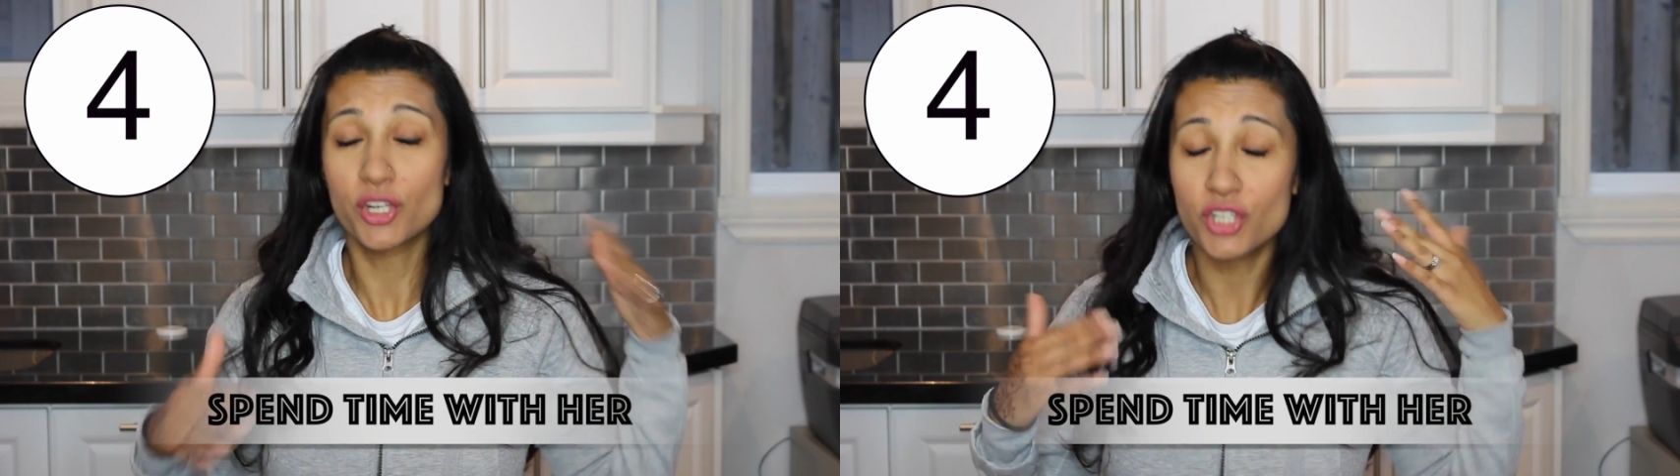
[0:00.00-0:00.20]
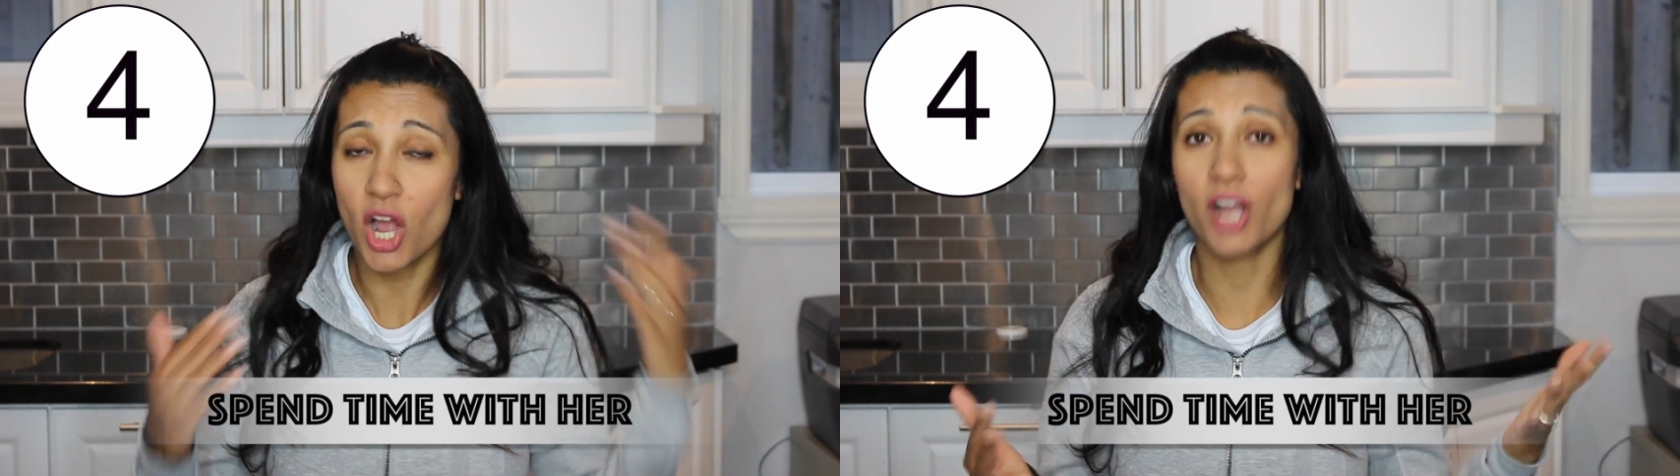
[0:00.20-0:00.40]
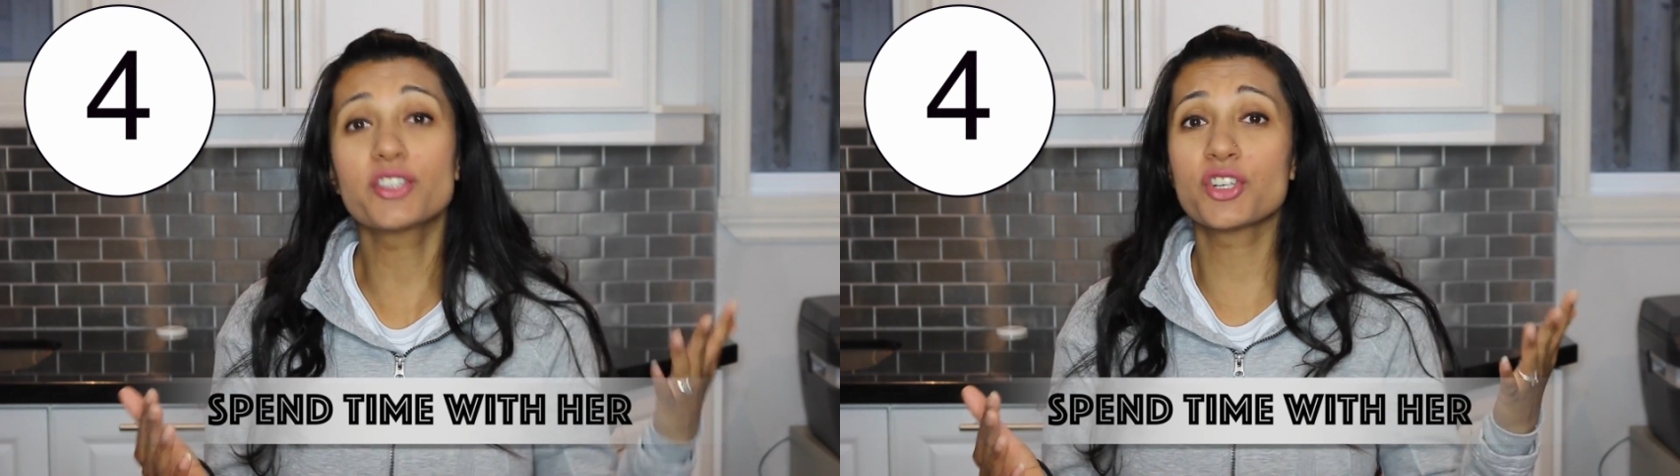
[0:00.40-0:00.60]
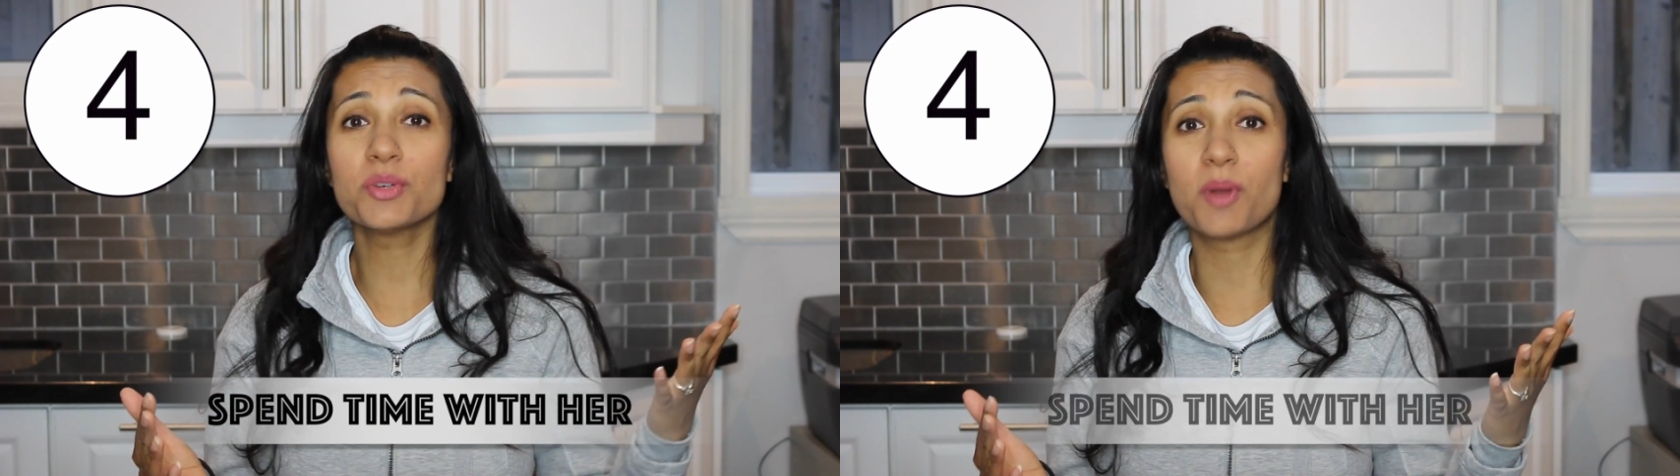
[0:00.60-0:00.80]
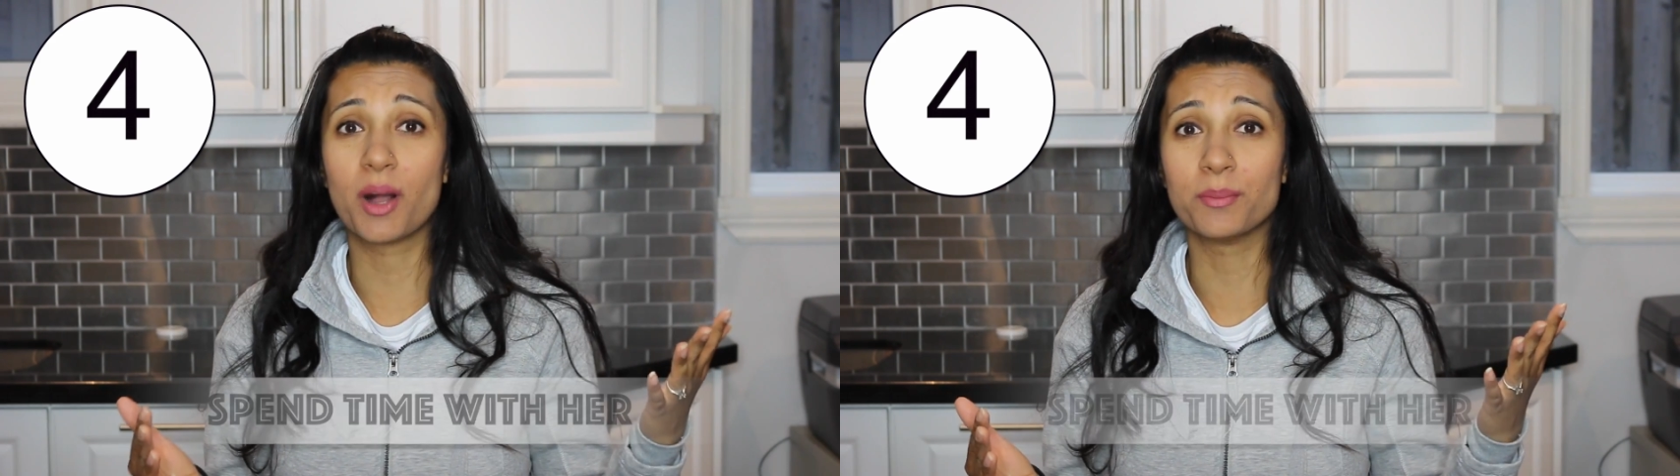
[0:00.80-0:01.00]
Talk to
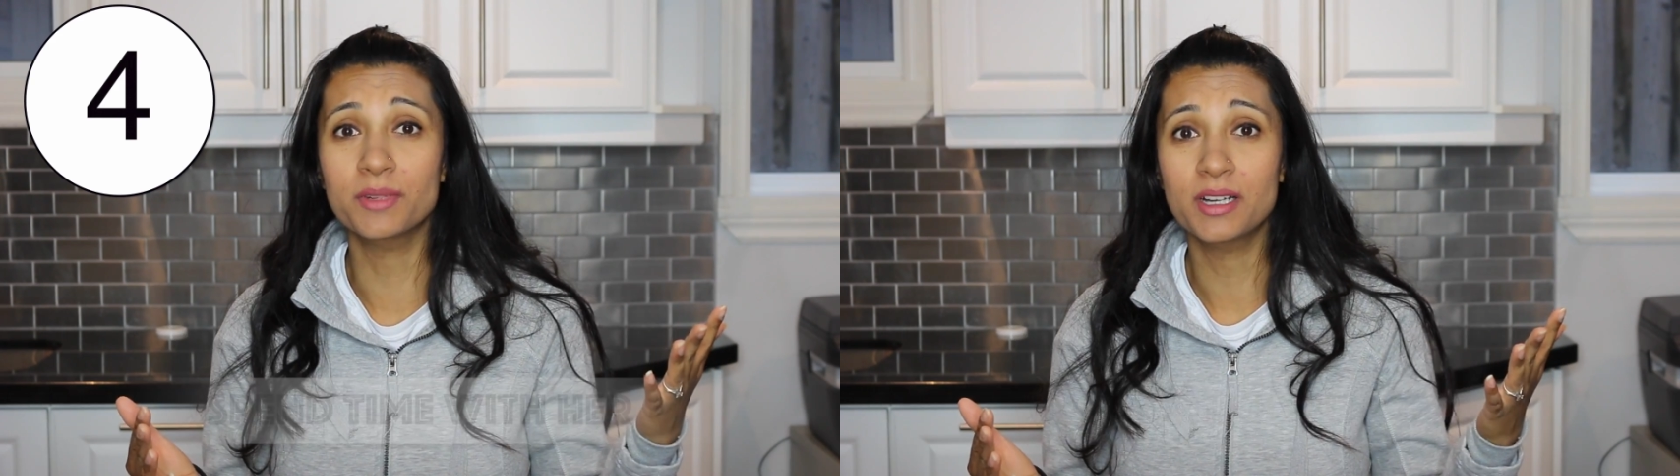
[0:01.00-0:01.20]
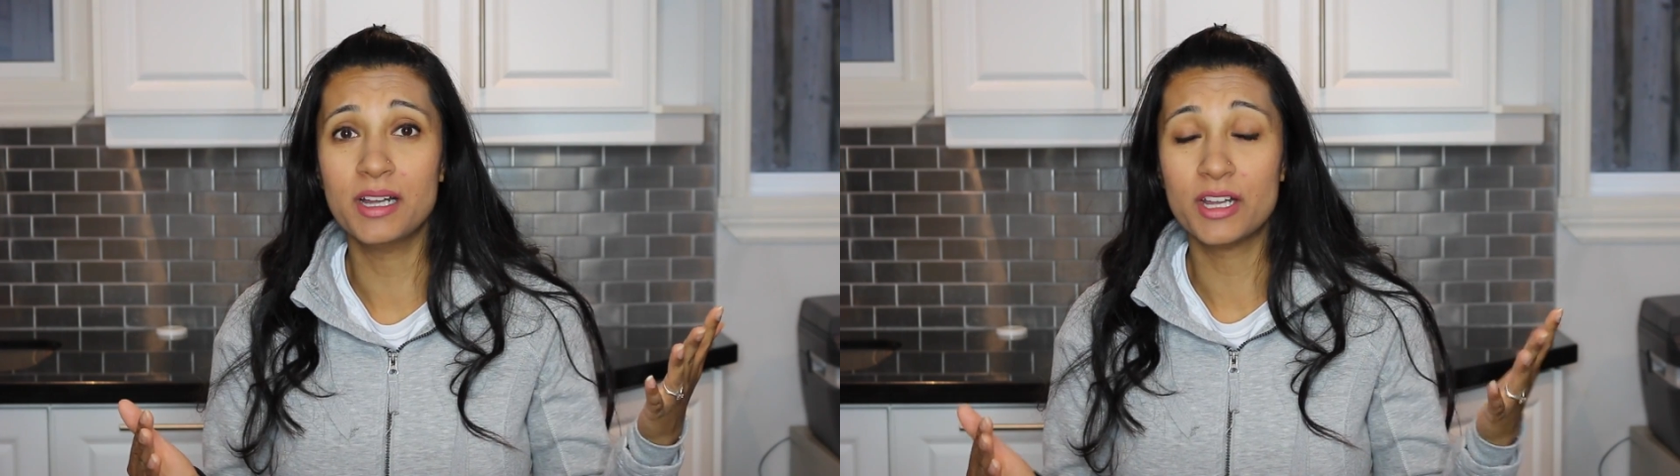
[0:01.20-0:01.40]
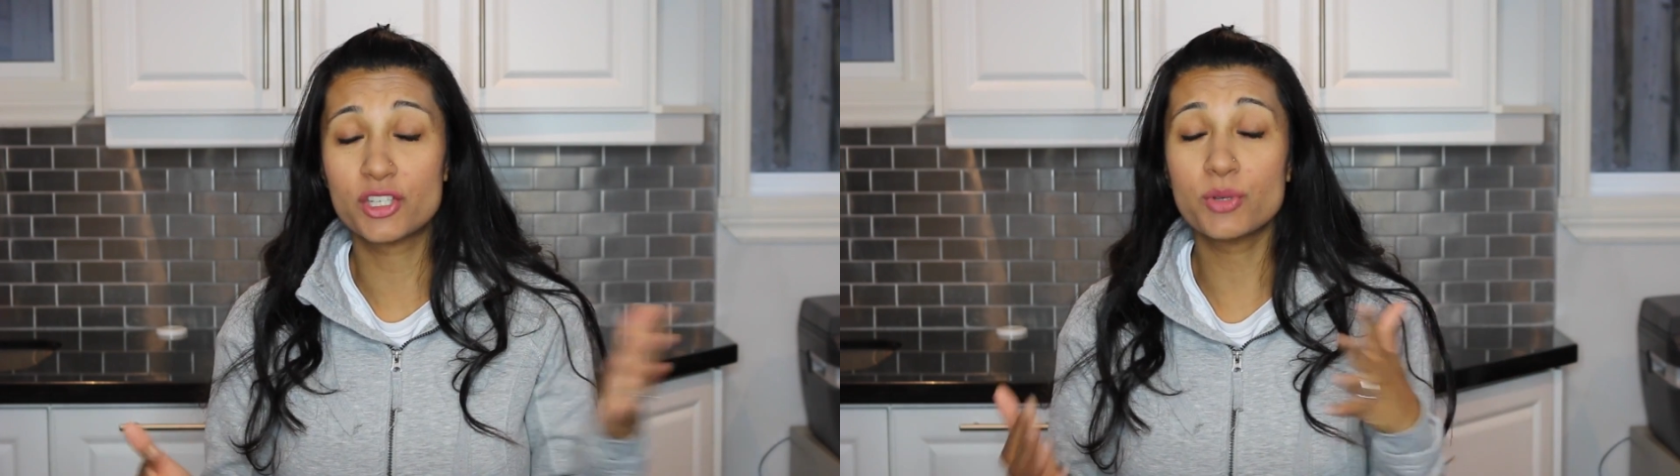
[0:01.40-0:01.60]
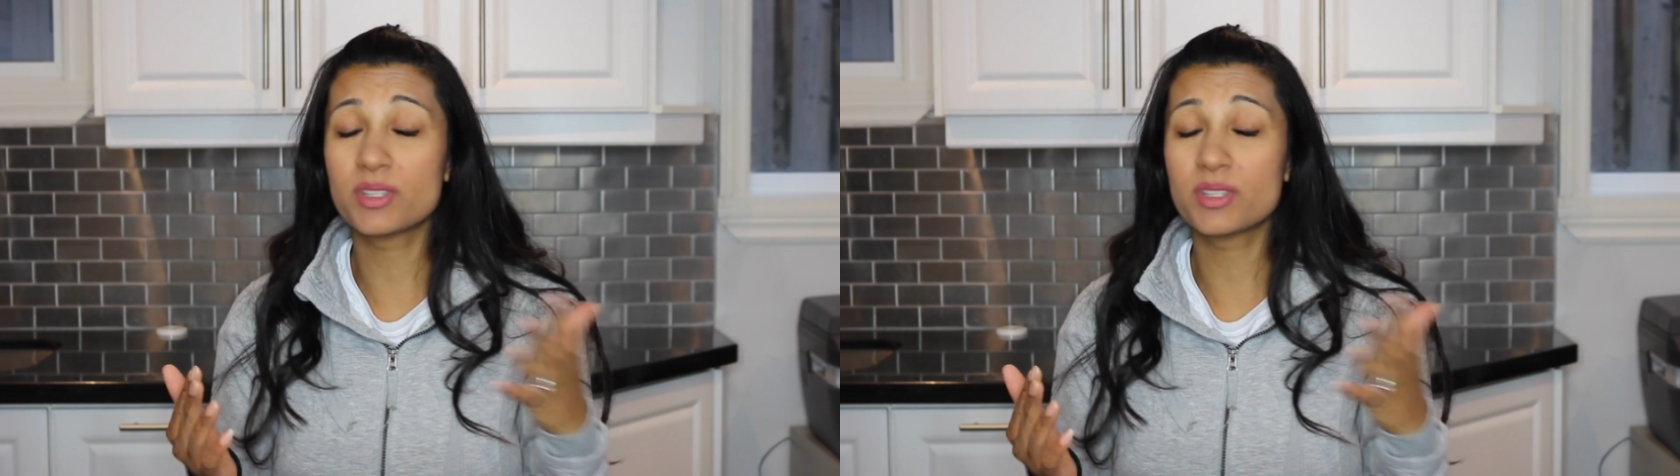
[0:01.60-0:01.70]
your mom. Do